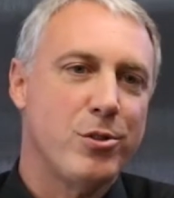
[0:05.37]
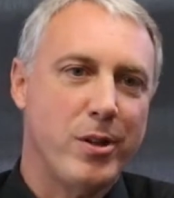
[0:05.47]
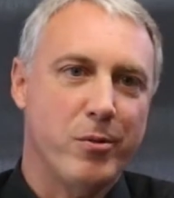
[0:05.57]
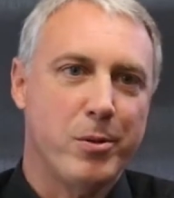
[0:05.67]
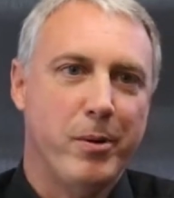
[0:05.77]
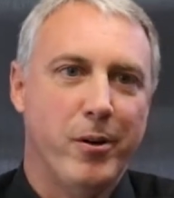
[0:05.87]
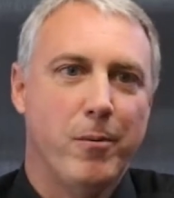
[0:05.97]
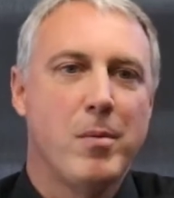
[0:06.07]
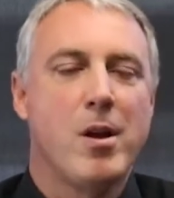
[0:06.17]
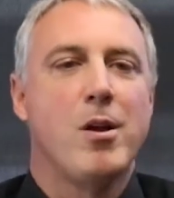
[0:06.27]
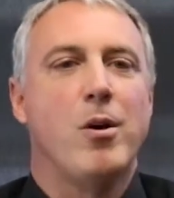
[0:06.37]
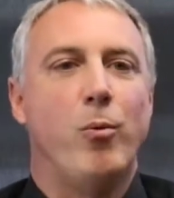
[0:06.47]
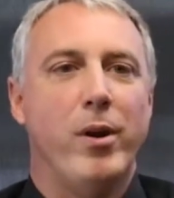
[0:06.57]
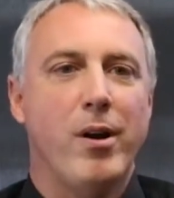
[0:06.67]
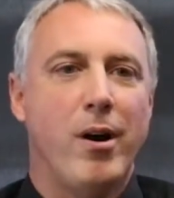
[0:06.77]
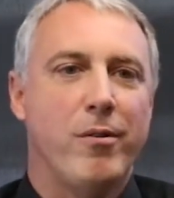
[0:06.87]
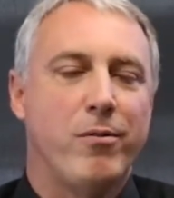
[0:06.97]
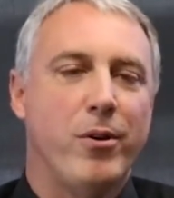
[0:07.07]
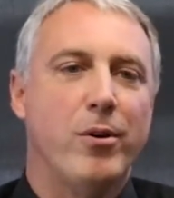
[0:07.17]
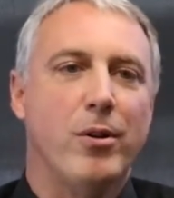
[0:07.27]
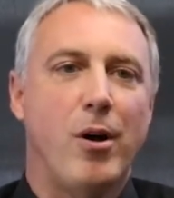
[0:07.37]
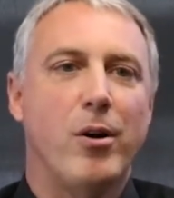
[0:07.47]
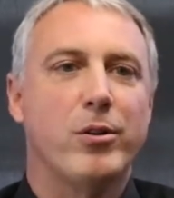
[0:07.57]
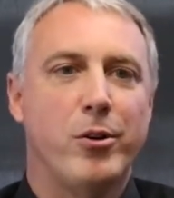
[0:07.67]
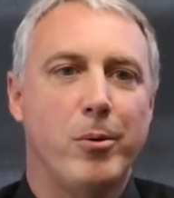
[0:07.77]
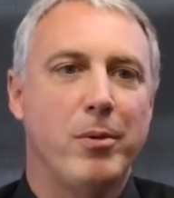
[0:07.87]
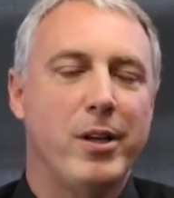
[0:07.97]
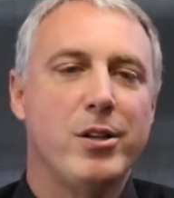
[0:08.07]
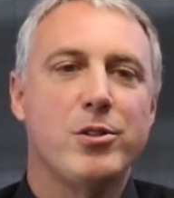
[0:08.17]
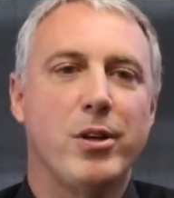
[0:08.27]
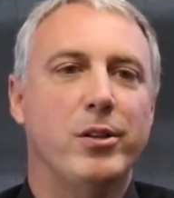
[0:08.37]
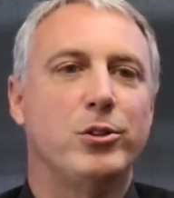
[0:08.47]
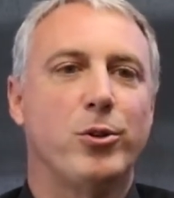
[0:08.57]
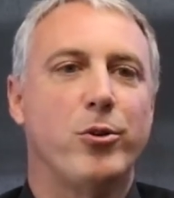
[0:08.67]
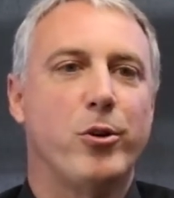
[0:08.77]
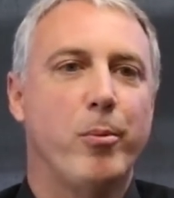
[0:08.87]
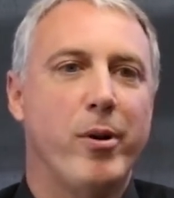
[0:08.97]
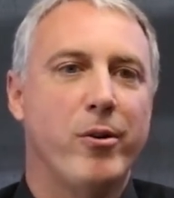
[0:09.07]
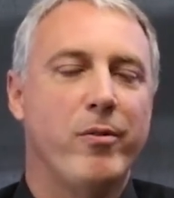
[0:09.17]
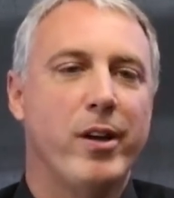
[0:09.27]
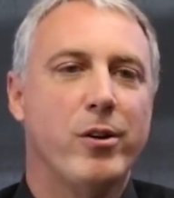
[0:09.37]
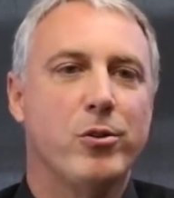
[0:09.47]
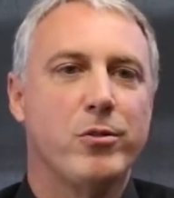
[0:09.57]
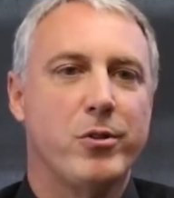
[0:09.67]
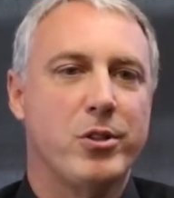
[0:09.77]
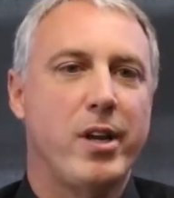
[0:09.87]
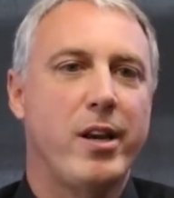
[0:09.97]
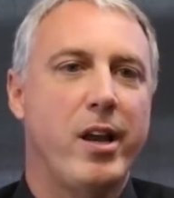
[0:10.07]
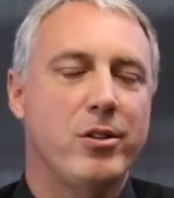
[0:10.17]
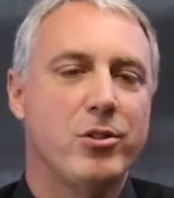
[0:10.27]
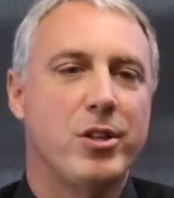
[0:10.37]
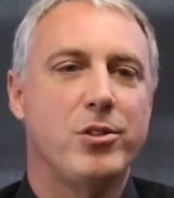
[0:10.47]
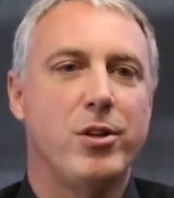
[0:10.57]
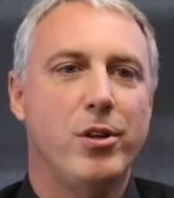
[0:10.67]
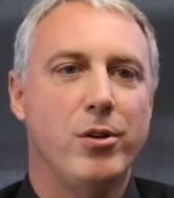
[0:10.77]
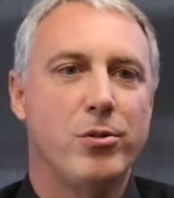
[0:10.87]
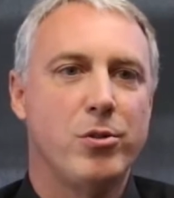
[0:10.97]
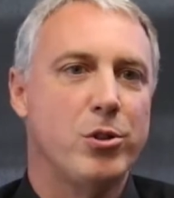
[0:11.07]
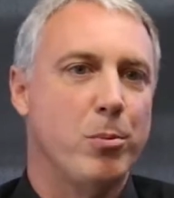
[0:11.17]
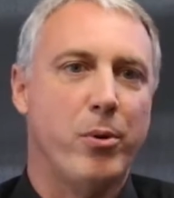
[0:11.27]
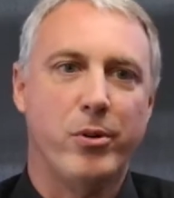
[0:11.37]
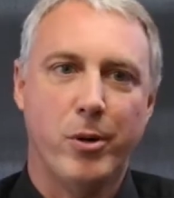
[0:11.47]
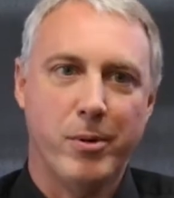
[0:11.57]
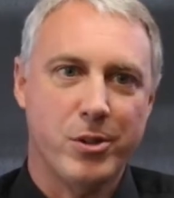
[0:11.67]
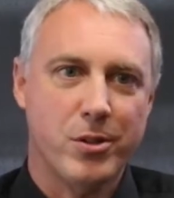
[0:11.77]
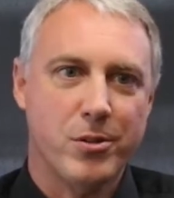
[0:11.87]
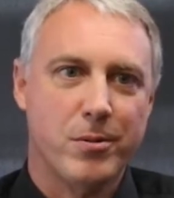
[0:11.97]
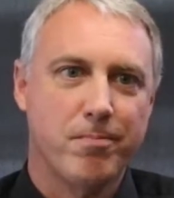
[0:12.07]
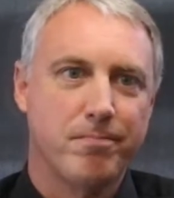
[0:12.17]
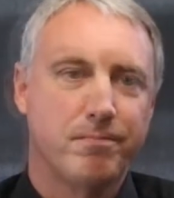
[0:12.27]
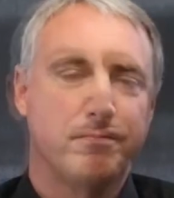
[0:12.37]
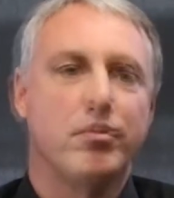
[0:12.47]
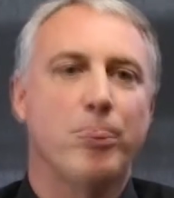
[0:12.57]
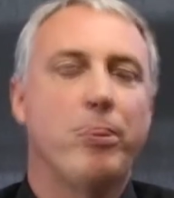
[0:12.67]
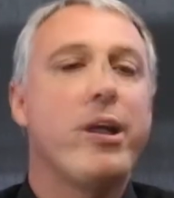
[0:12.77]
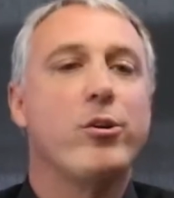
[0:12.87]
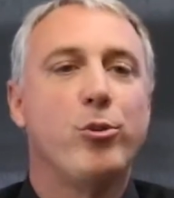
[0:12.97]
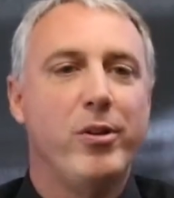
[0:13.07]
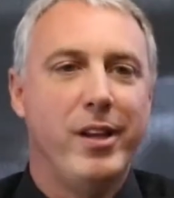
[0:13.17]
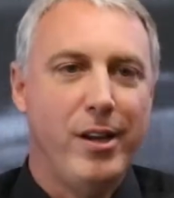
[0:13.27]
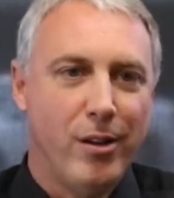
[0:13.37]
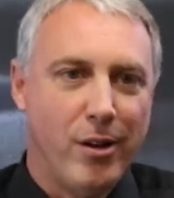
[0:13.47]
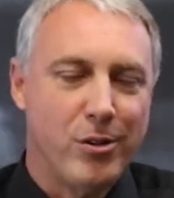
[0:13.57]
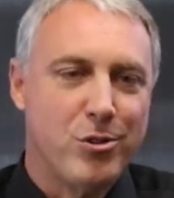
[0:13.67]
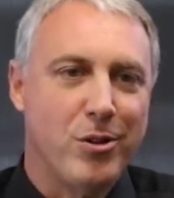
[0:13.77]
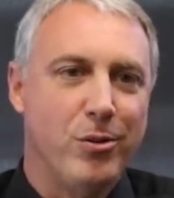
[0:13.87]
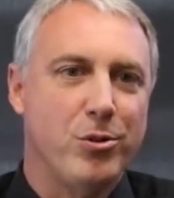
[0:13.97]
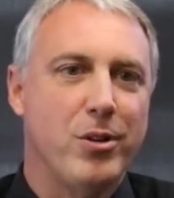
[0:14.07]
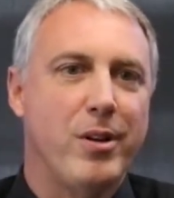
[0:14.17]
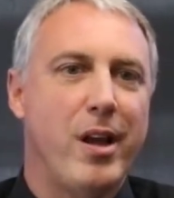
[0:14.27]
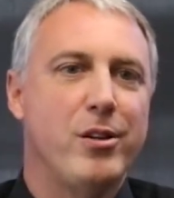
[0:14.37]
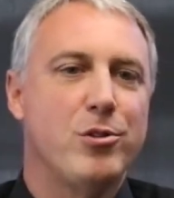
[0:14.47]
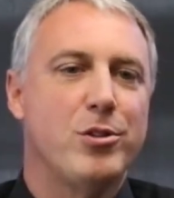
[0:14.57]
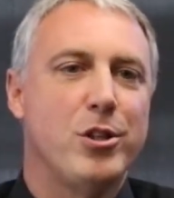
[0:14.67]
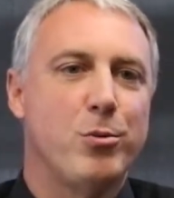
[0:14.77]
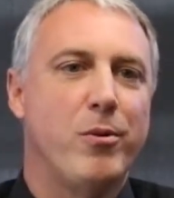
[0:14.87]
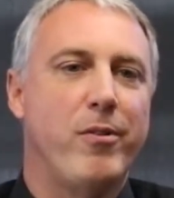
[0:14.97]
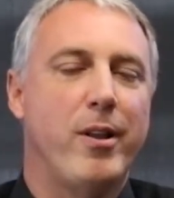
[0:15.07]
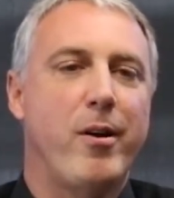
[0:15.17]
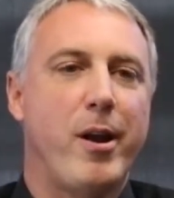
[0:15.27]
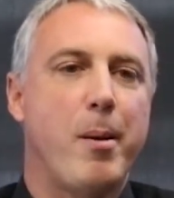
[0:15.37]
Service Bureau. We offer long-term lease and short-term rental vehicles for state agencies to use to support their missions. Well, prior to the e-log solution, agencies would fill out a